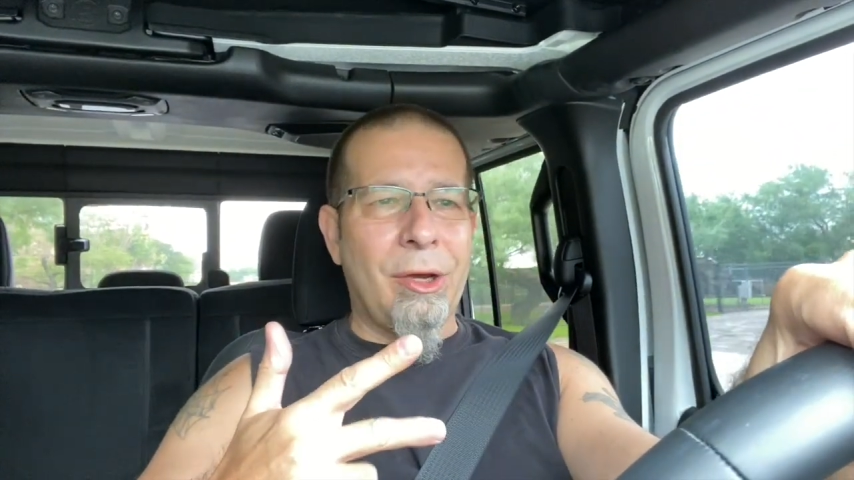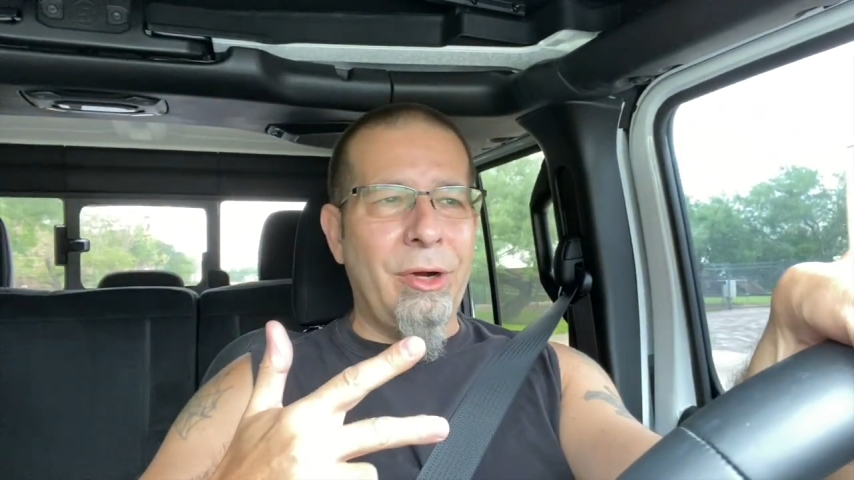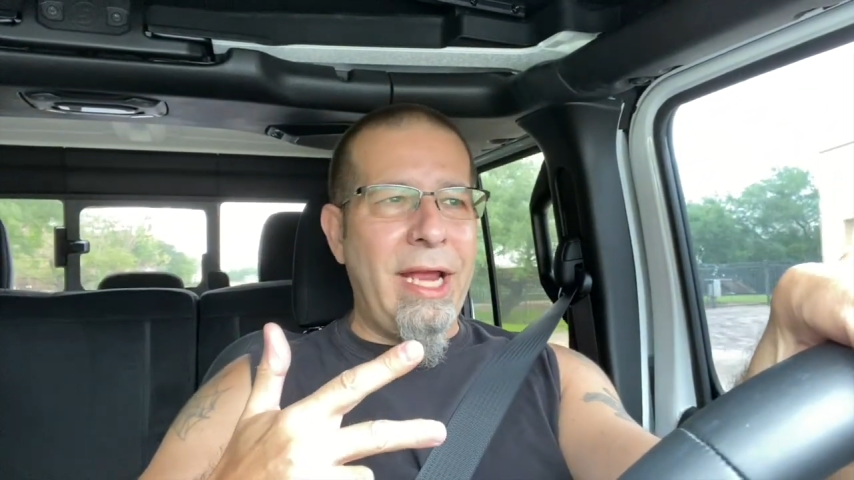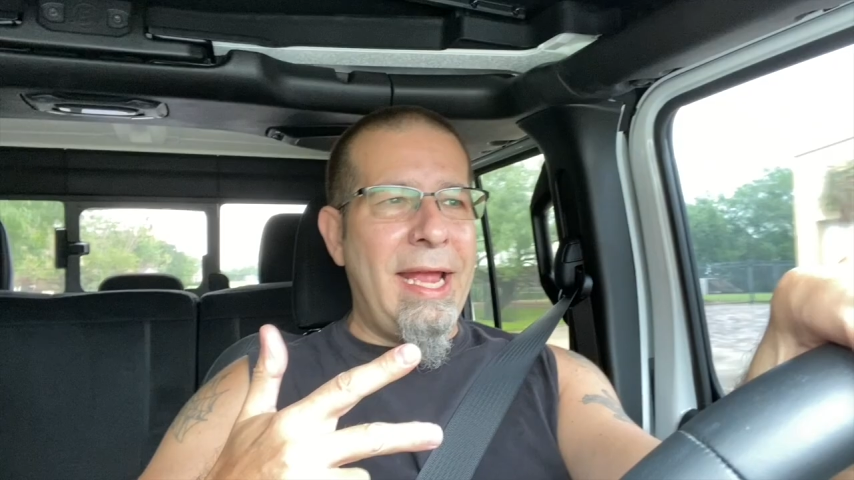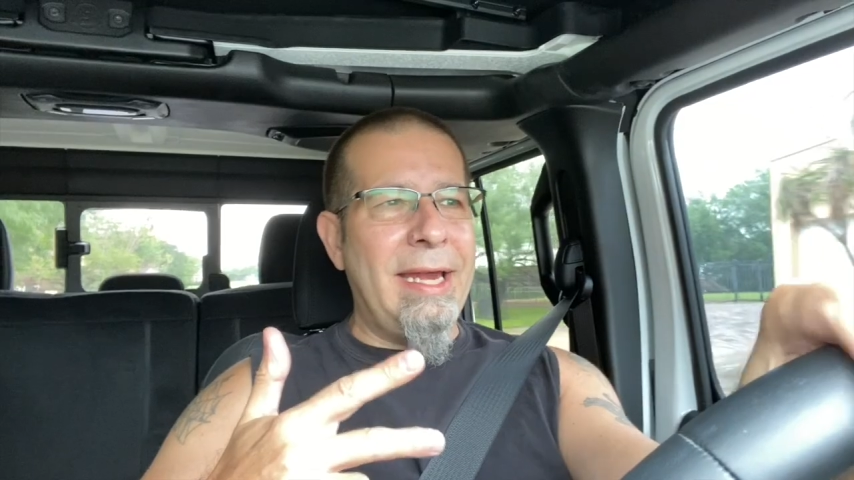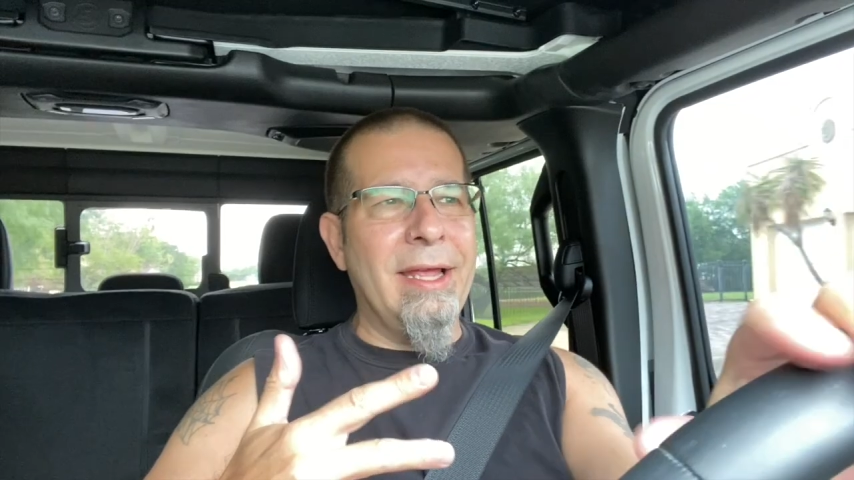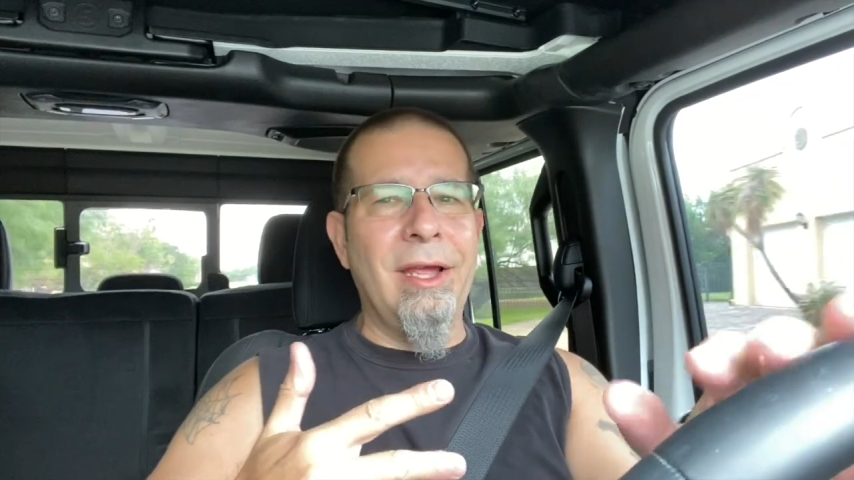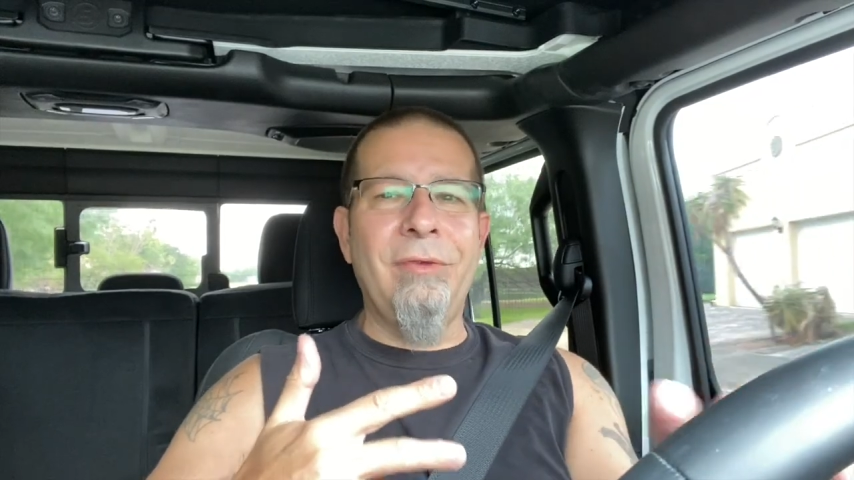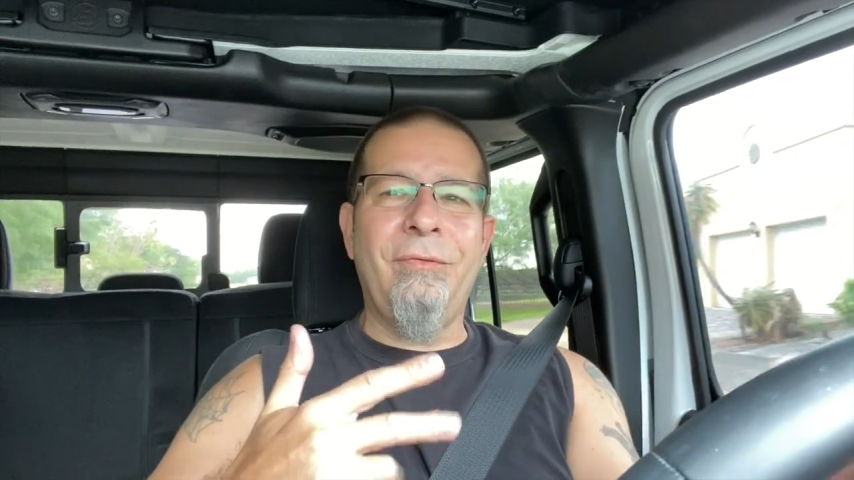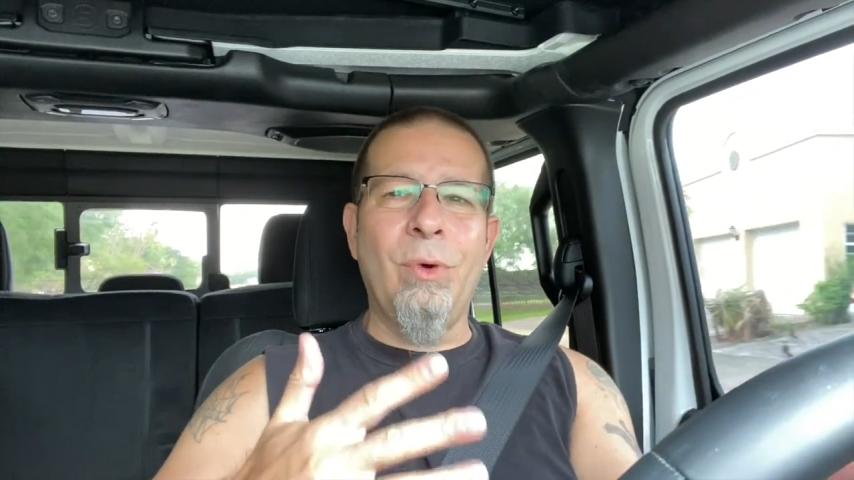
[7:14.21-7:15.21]
green, and
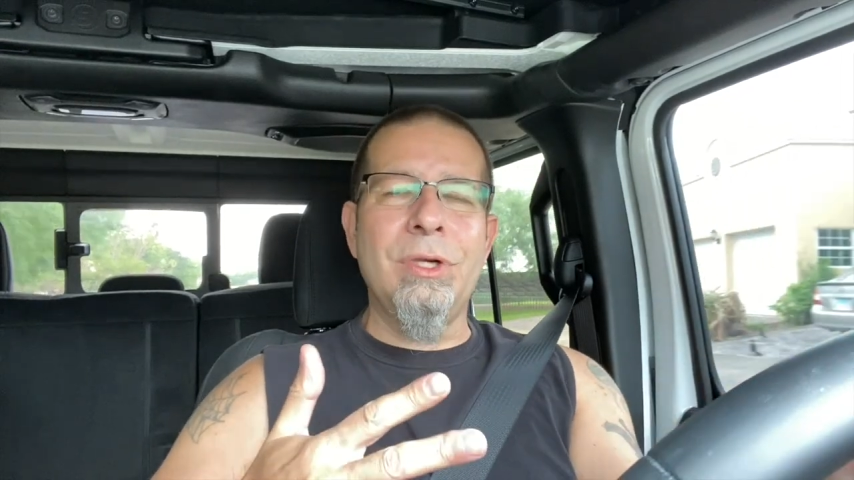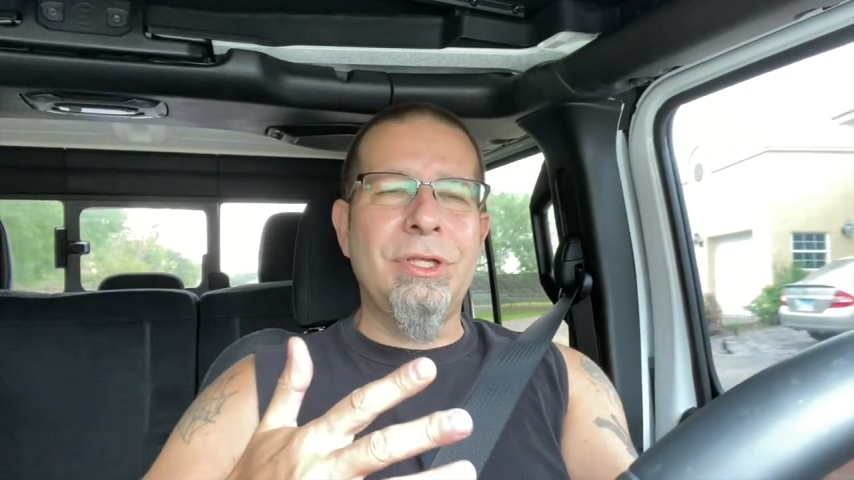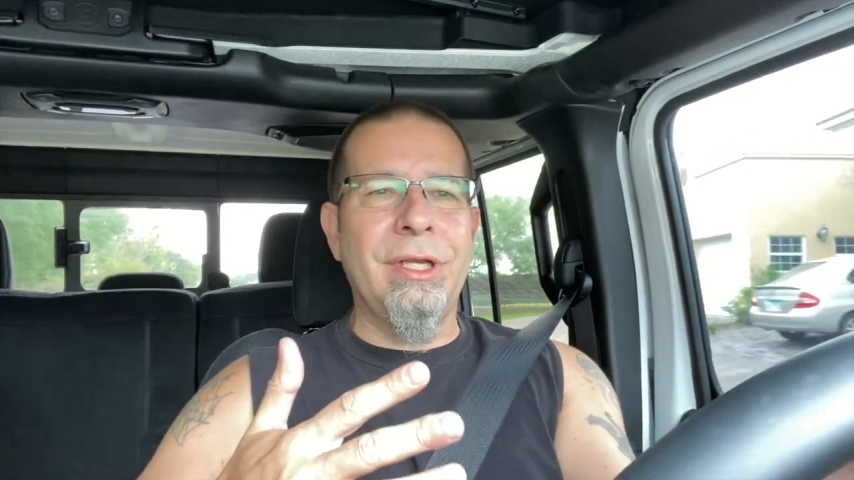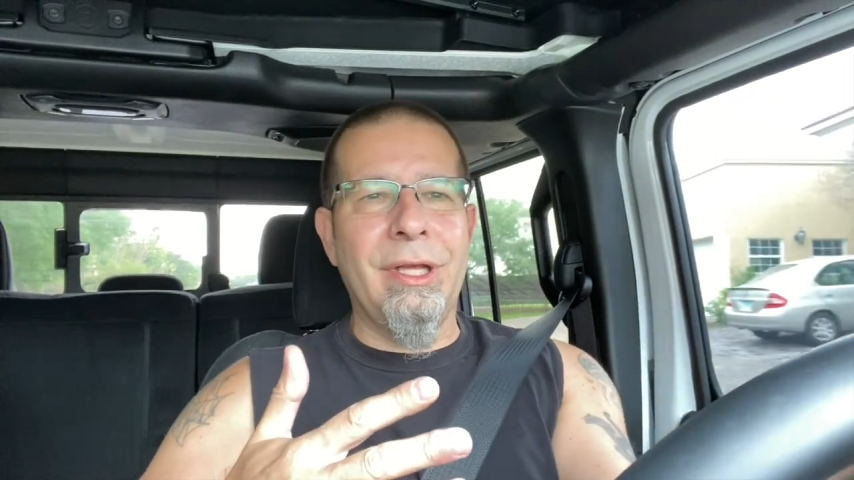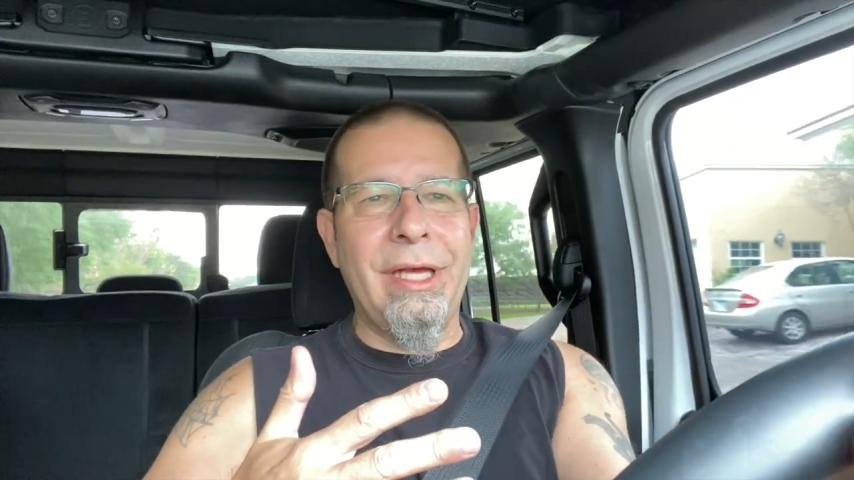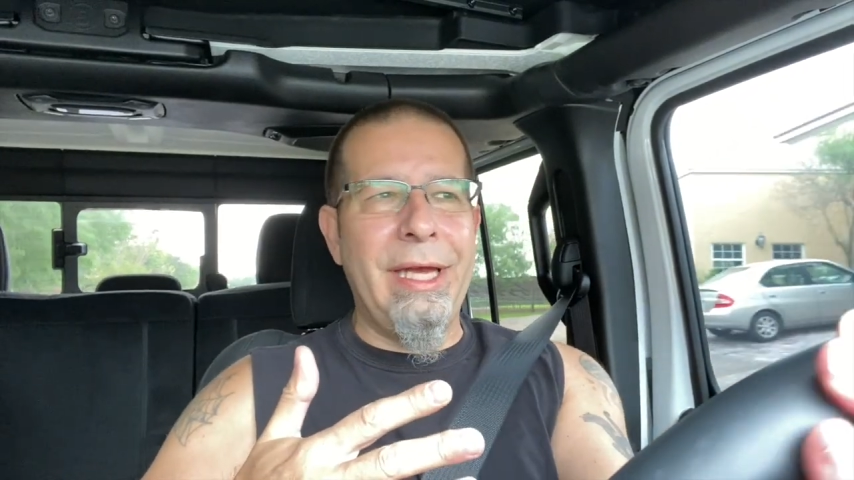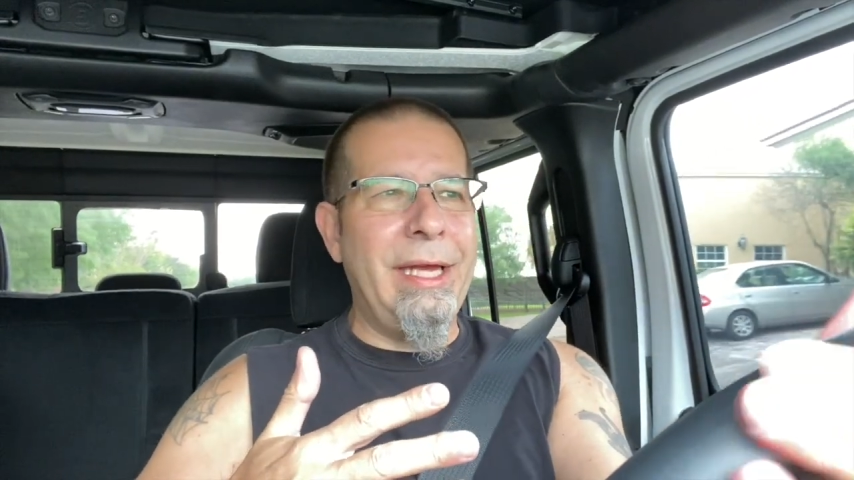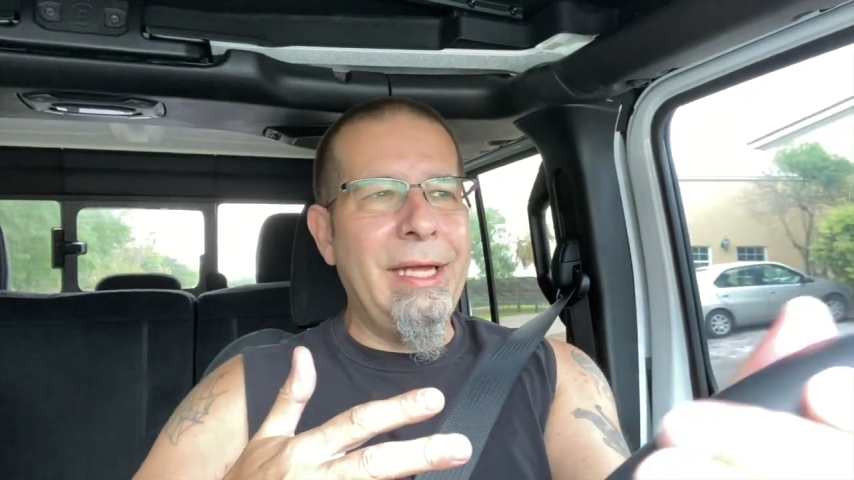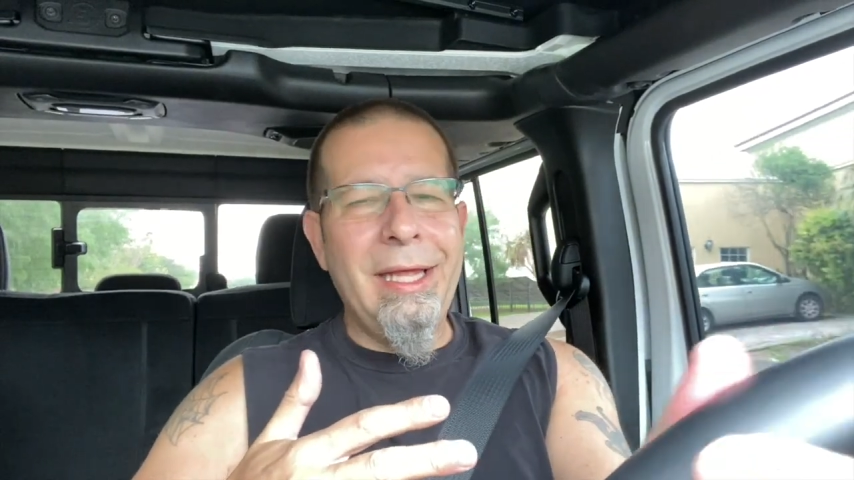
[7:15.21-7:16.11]
unfortunately,